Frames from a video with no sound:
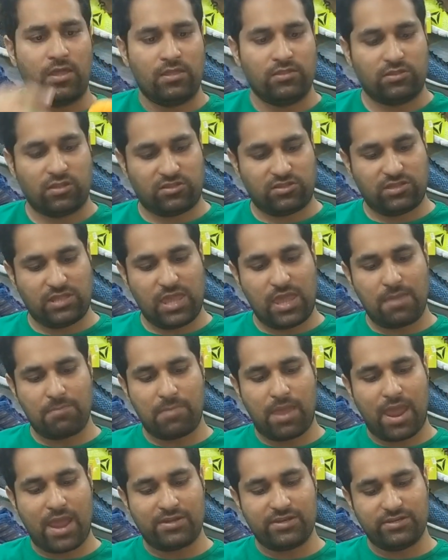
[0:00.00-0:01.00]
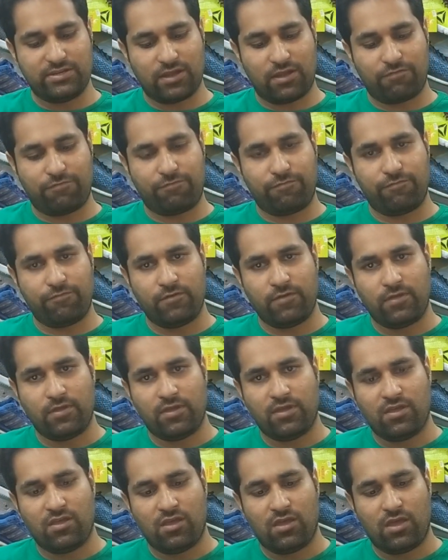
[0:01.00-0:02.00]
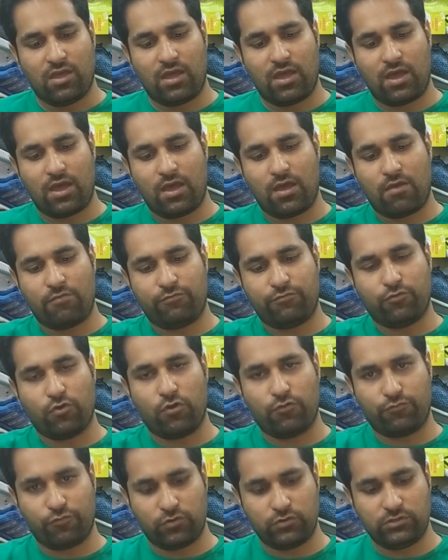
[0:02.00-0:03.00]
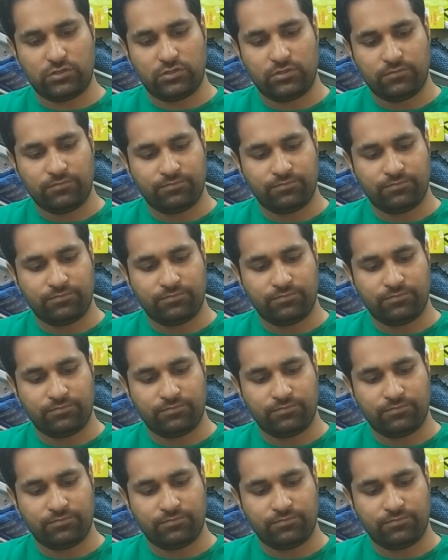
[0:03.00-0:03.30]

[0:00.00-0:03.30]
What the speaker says: the same Aditough forefoot,